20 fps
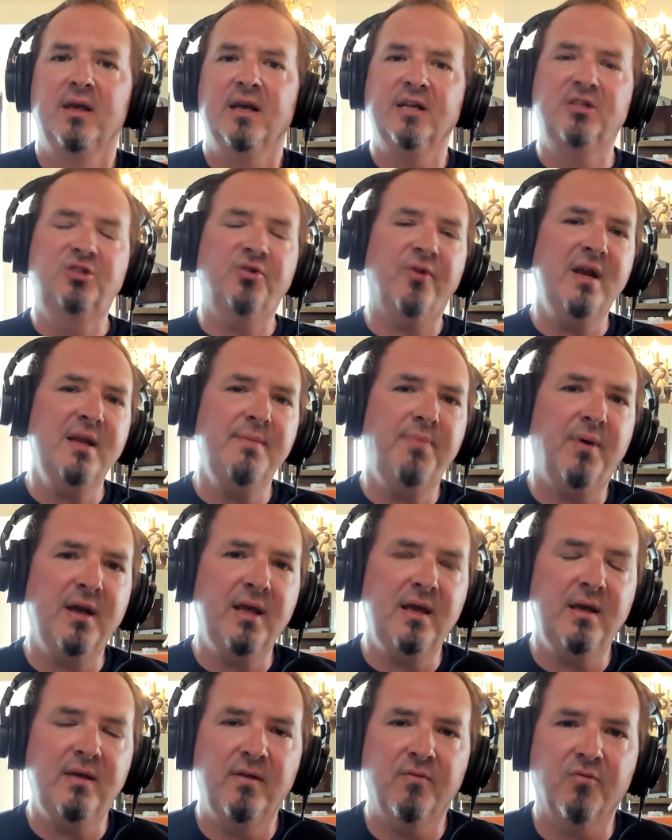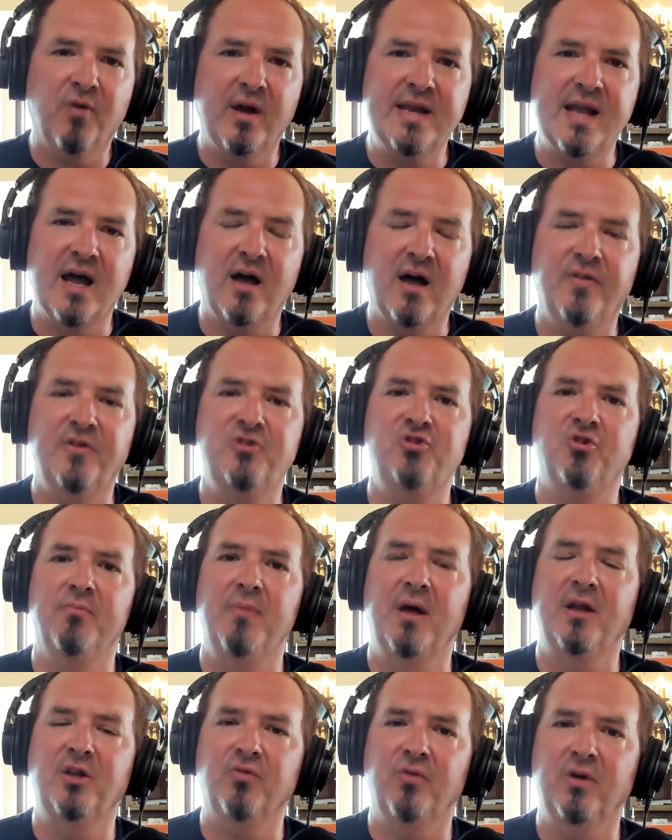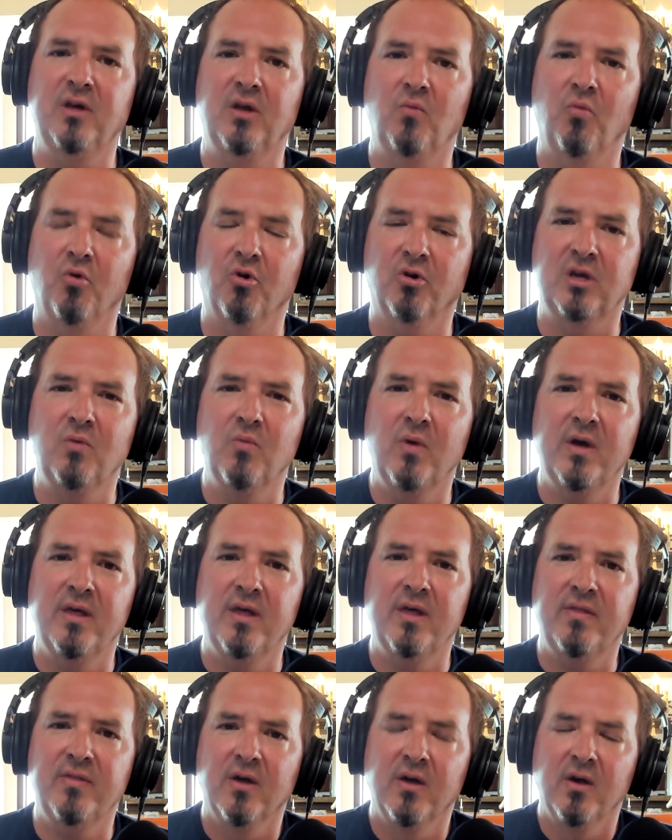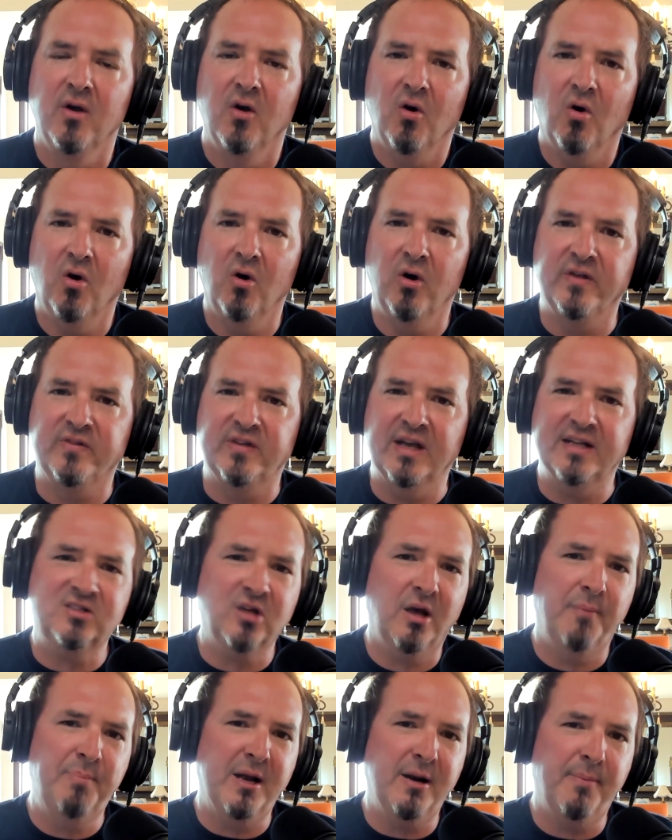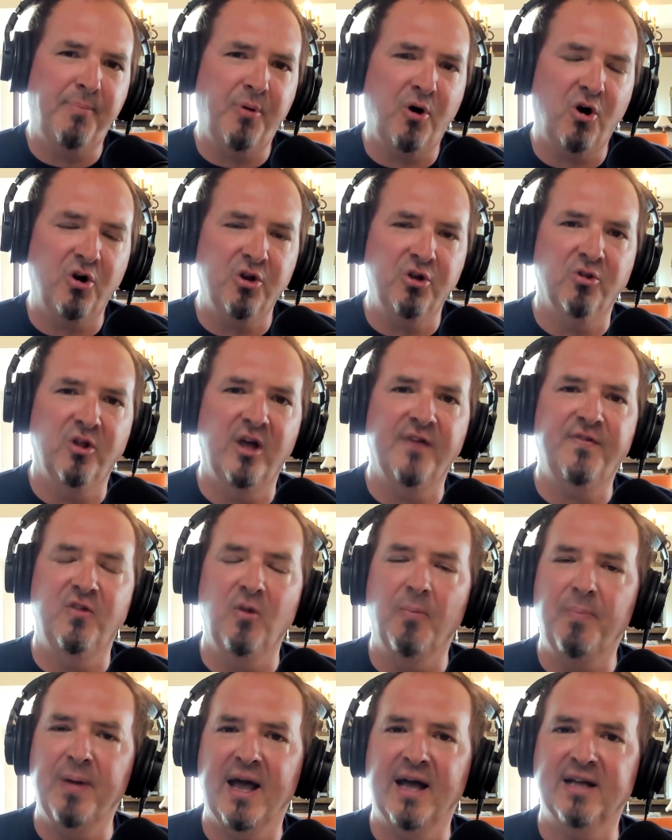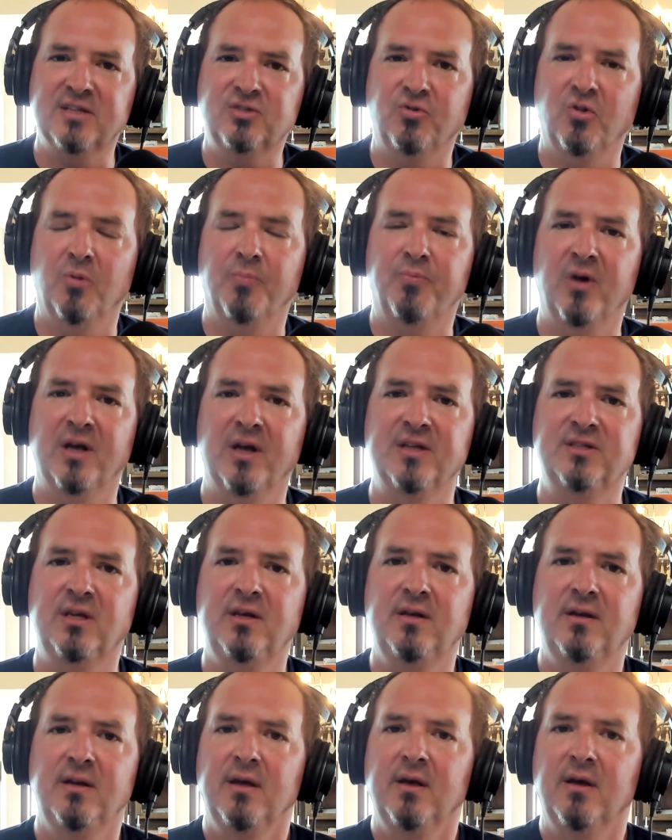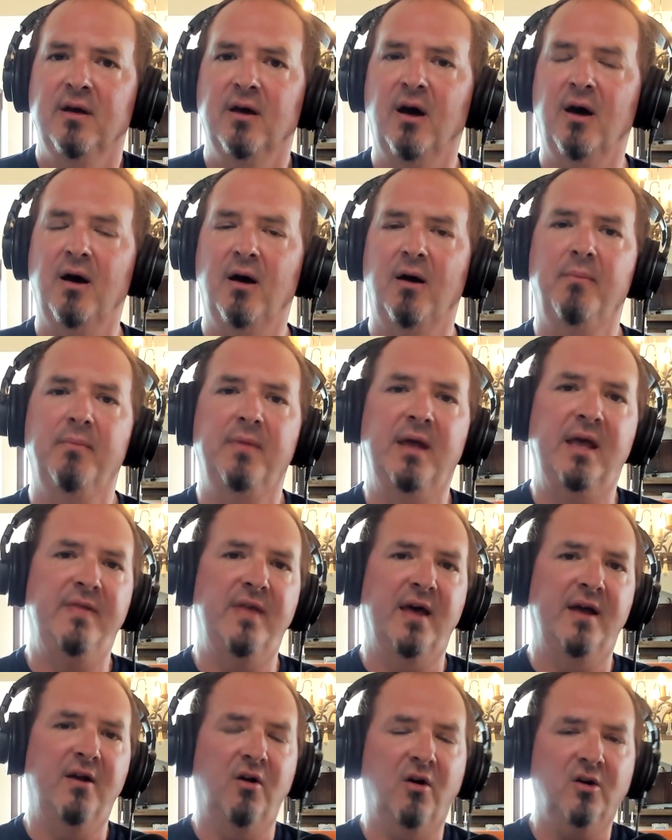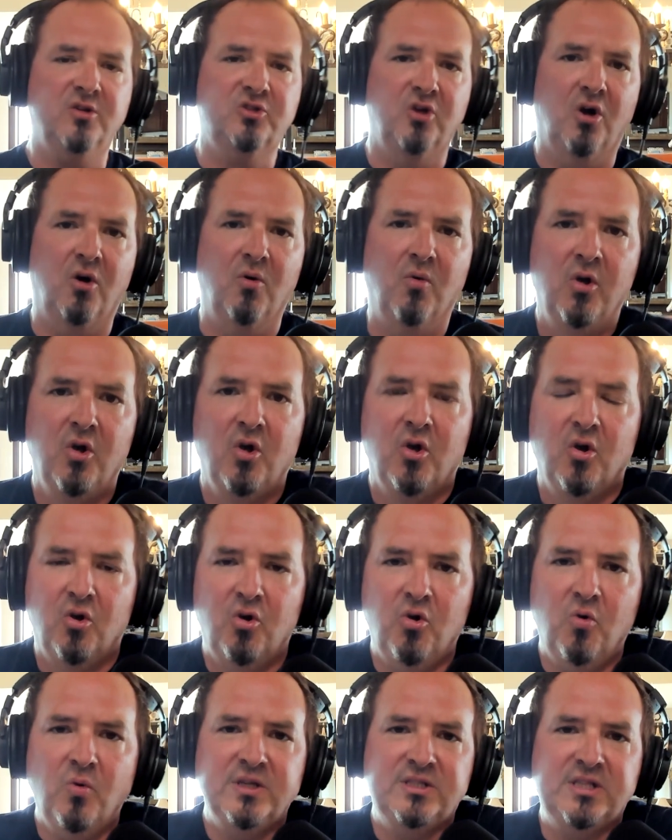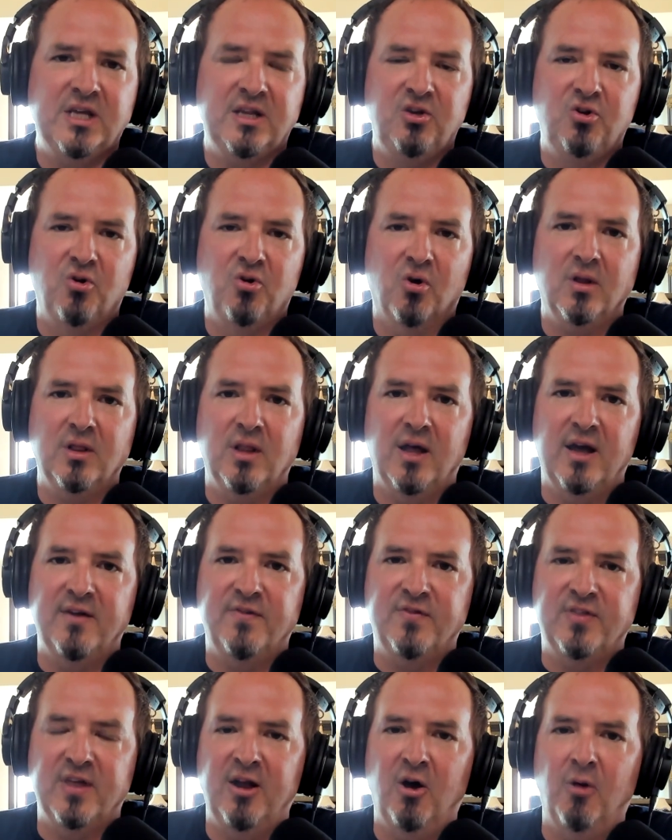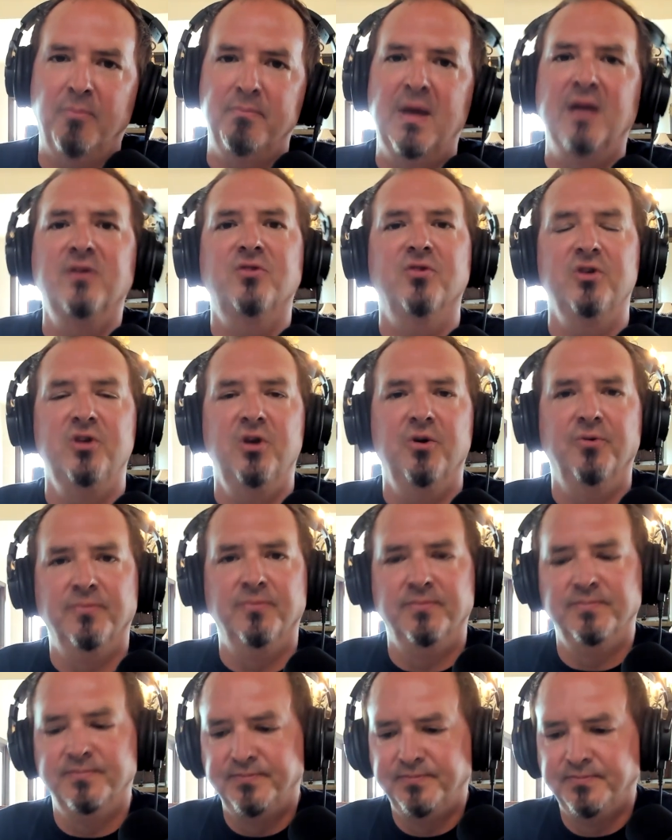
Is there anybody right now that you're mentoring and working with? Or has that been a part of your life in the past or the present? And then also, who was it in your life that helped mentor you?